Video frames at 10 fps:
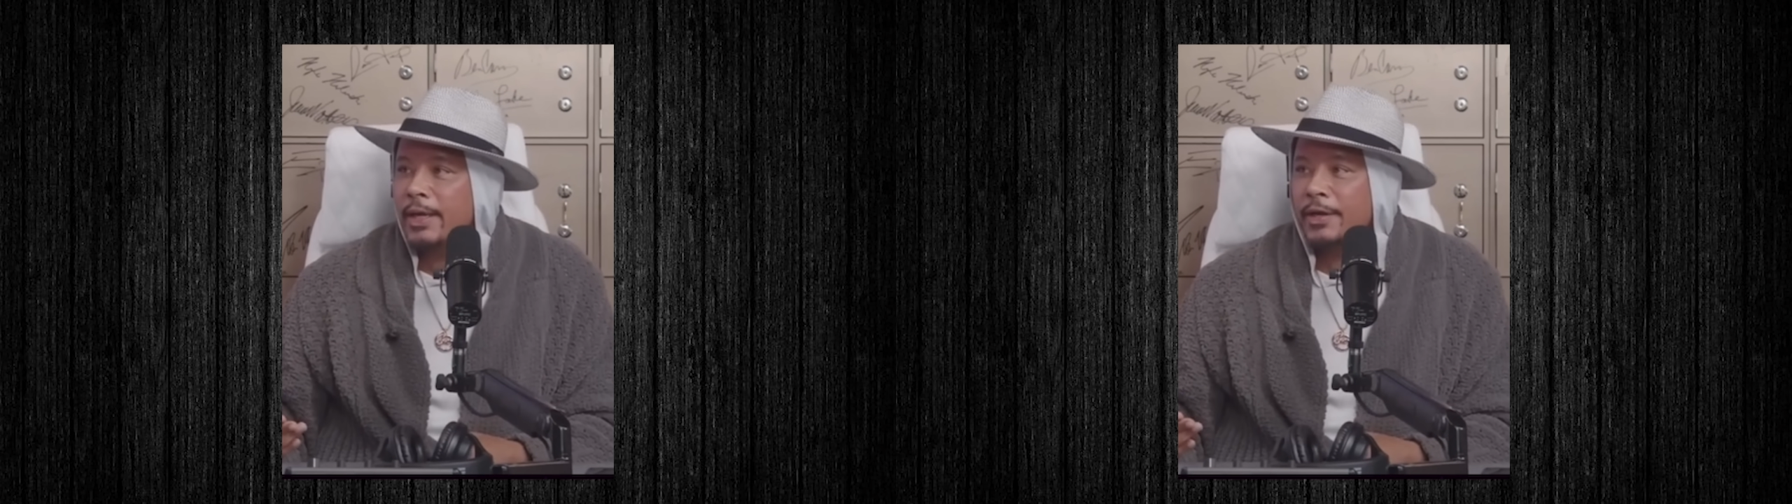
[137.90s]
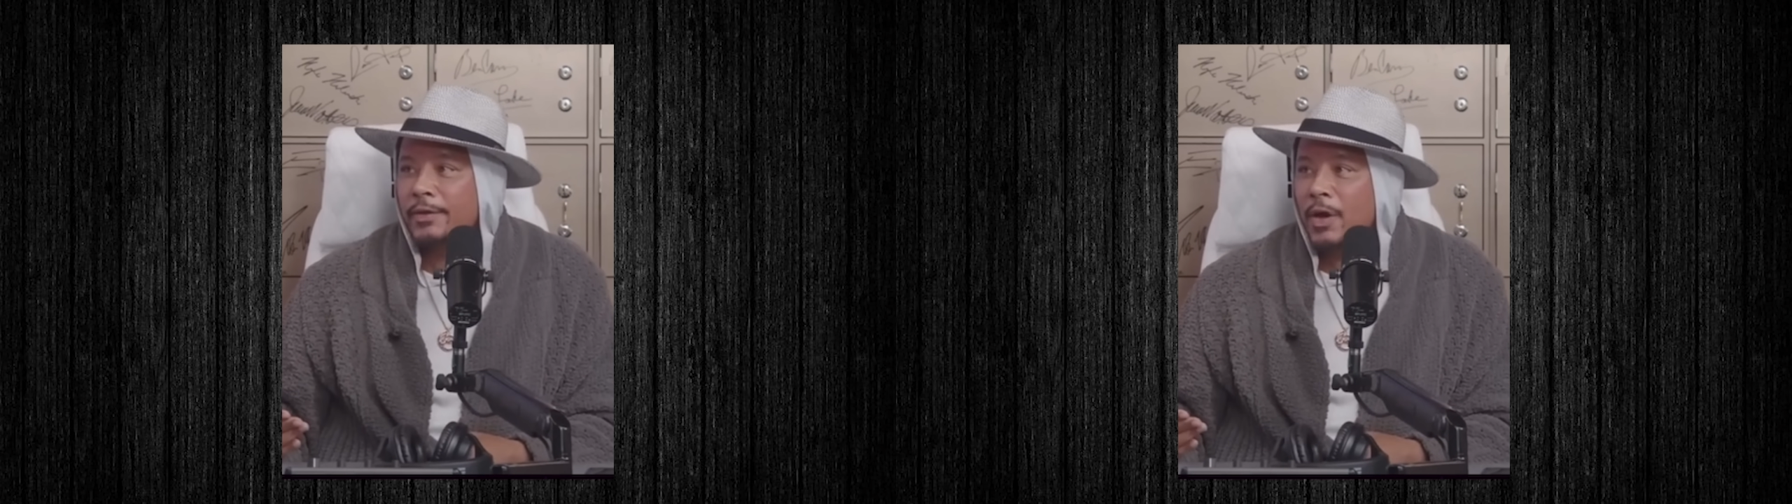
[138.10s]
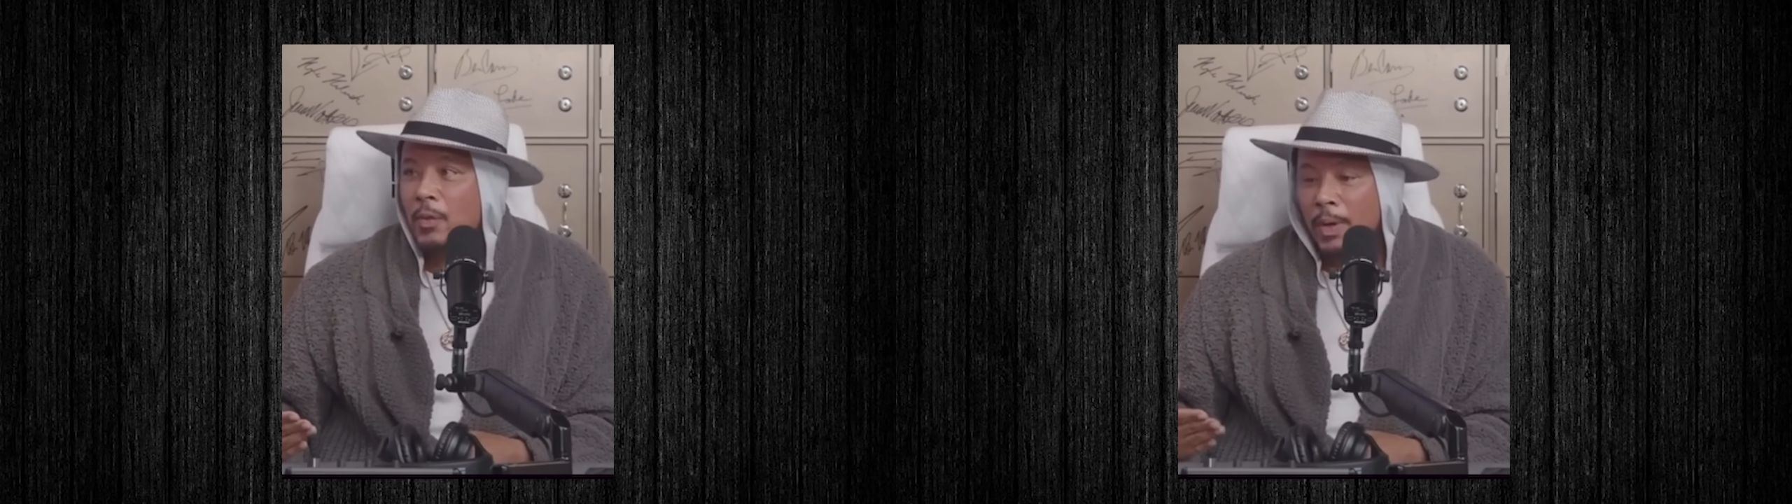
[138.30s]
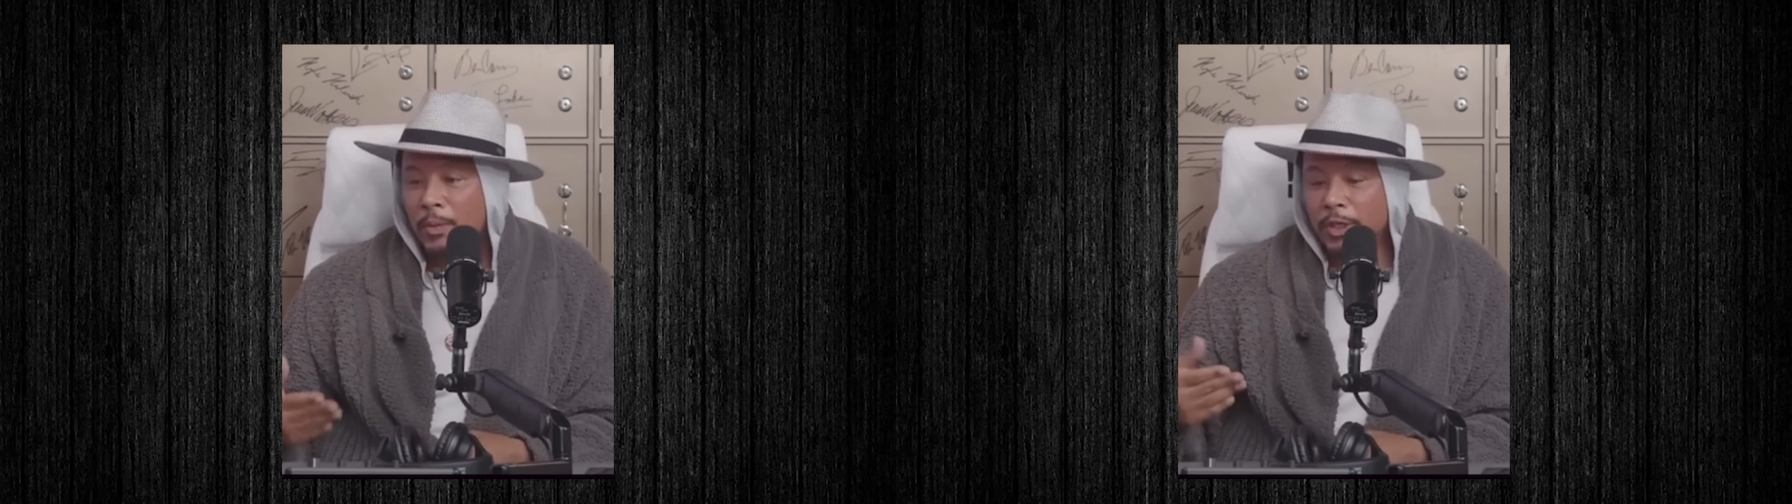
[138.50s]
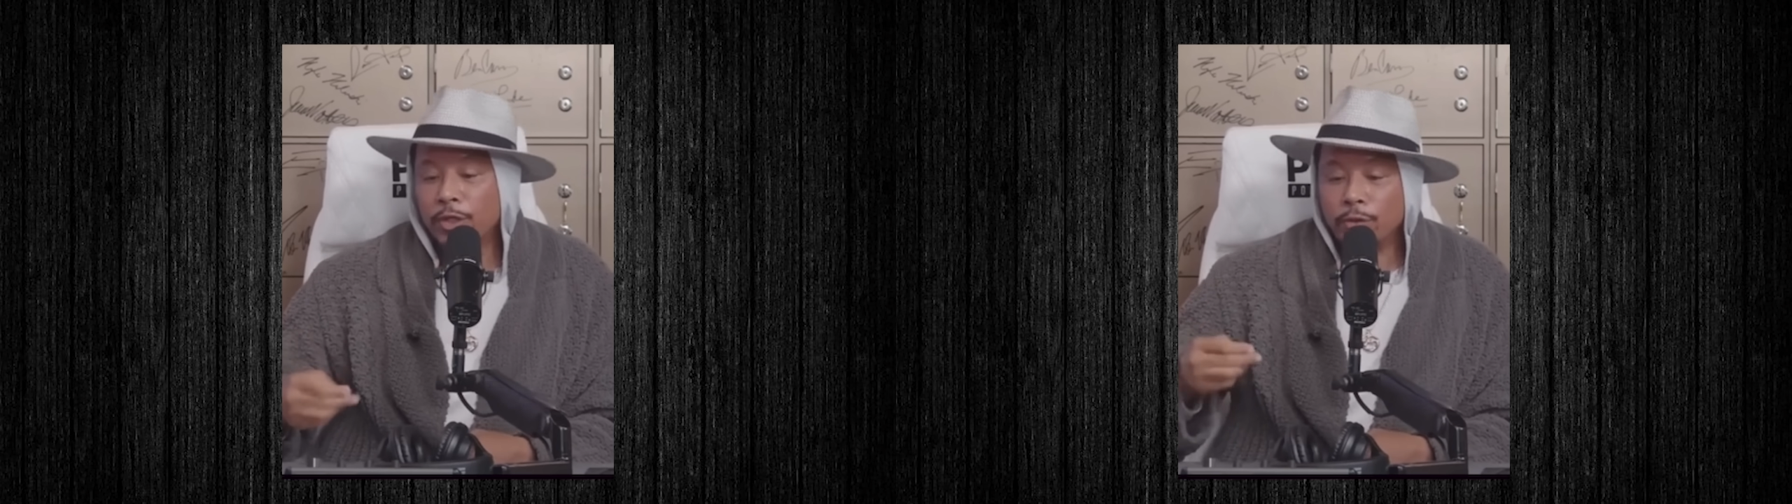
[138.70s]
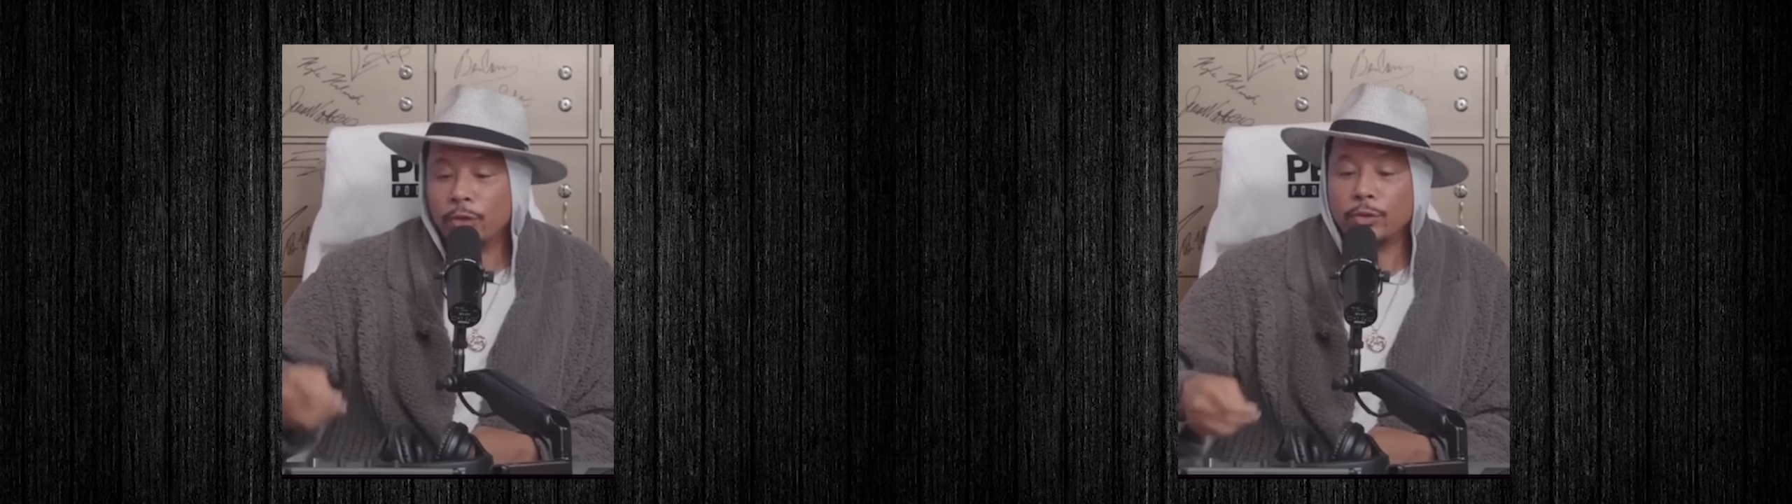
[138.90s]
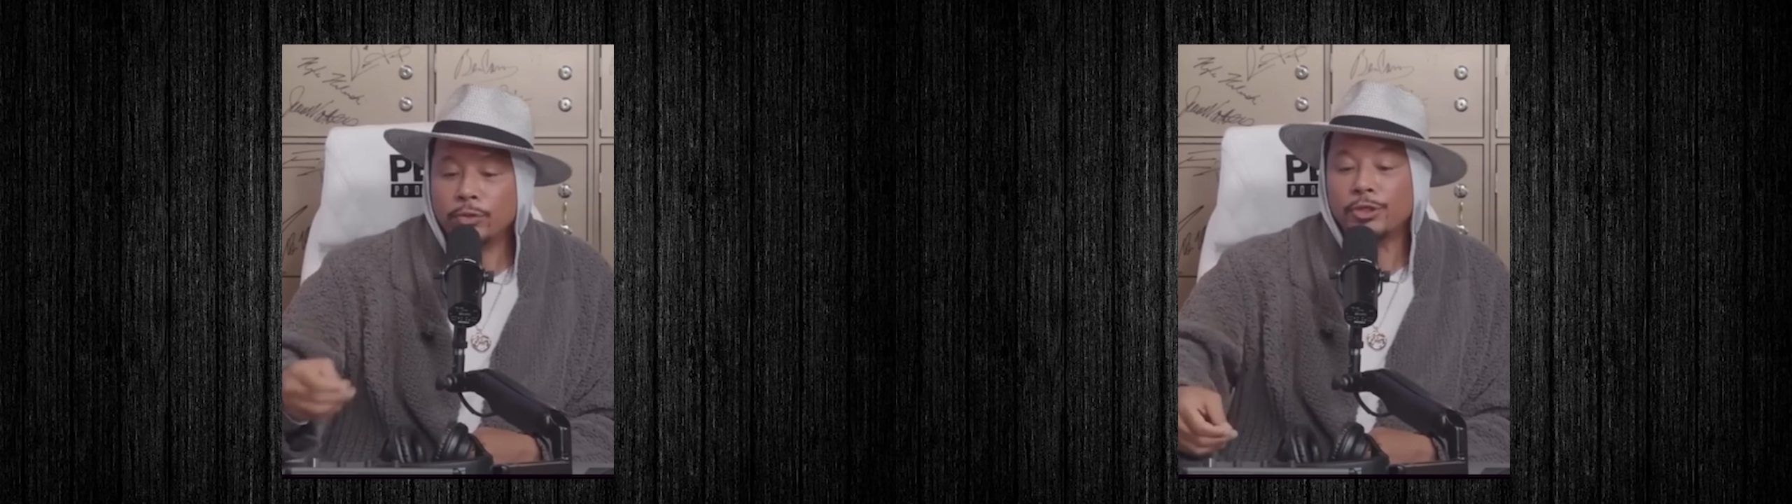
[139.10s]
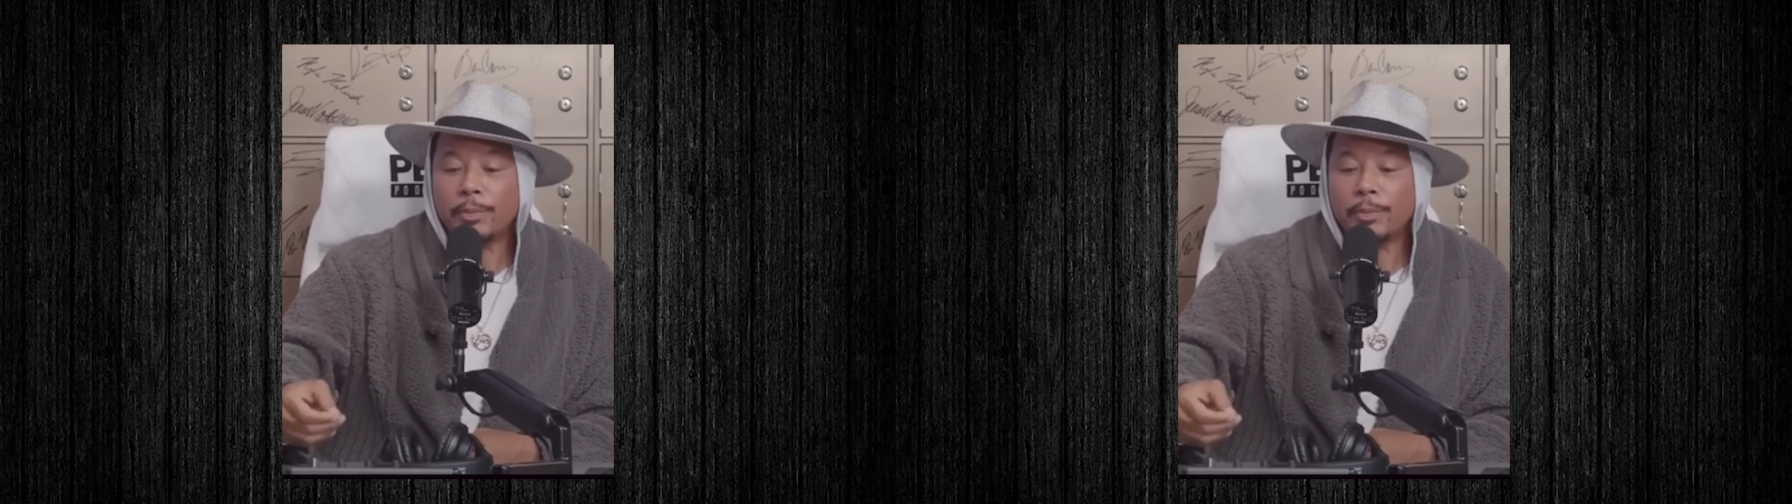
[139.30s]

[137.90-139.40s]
You know, but when you lose